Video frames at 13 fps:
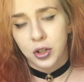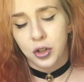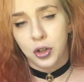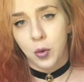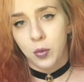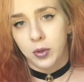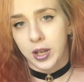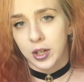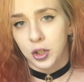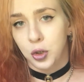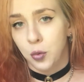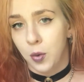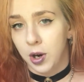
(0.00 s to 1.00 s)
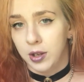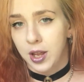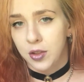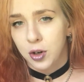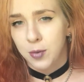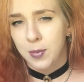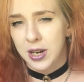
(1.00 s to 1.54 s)
don't like to wear
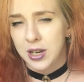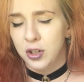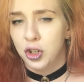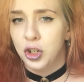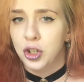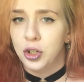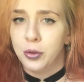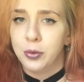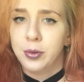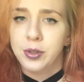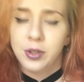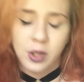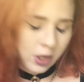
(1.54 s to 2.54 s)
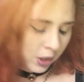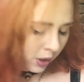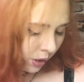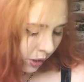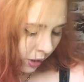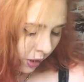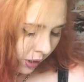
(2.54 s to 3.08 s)
leather, but in shoes,
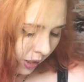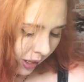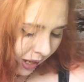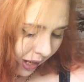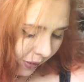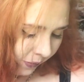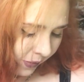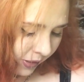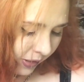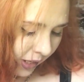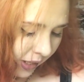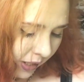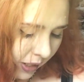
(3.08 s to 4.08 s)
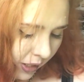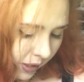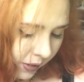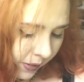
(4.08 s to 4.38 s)
I feel like,